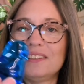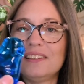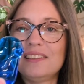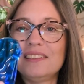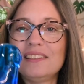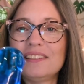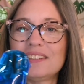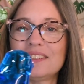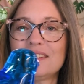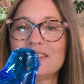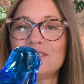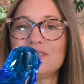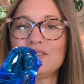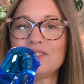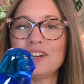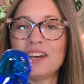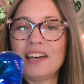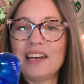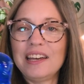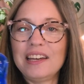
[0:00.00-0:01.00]
this little
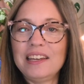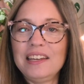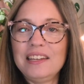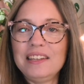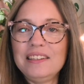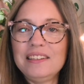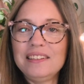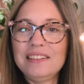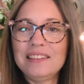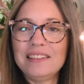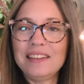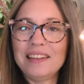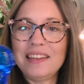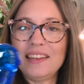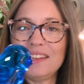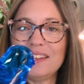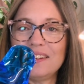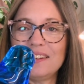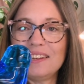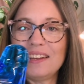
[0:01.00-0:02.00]
guy,
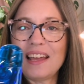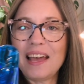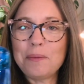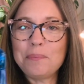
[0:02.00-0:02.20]
and